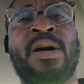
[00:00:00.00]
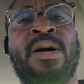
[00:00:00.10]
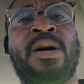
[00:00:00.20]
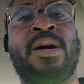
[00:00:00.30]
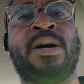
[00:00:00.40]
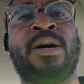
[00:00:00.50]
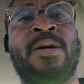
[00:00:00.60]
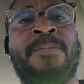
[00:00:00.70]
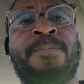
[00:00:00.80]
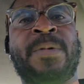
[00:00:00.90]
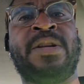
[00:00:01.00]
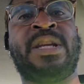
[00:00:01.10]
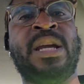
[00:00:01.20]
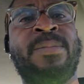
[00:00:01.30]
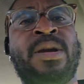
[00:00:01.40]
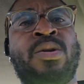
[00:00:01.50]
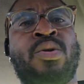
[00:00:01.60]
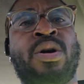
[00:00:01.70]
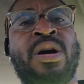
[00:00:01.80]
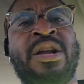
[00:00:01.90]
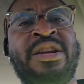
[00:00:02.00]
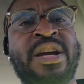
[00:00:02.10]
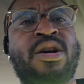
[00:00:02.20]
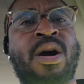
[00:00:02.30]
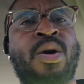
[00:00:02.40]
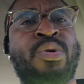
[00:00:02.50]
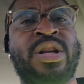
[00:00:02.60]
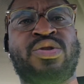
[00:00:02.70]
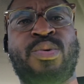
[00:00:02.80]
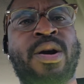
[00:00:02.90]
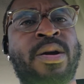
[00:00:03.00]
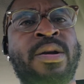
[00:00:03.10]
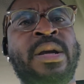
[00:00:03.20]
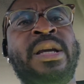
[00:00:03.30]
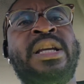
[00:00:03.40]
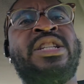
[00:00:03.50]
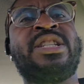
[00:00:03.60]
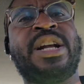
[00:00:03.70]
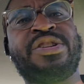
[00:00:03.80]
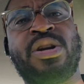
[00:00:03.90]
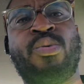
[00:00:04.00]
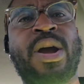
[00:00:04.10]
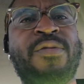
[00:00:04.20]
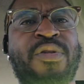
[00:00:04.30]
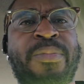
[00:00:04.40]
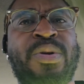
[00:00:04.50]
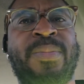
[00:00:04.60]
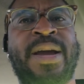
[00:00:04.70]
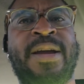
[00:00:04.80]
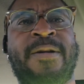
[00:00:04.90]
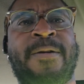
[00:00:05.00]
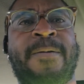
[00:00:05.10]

a, a, demon or a niggard with his word, he snatch it away from you, man.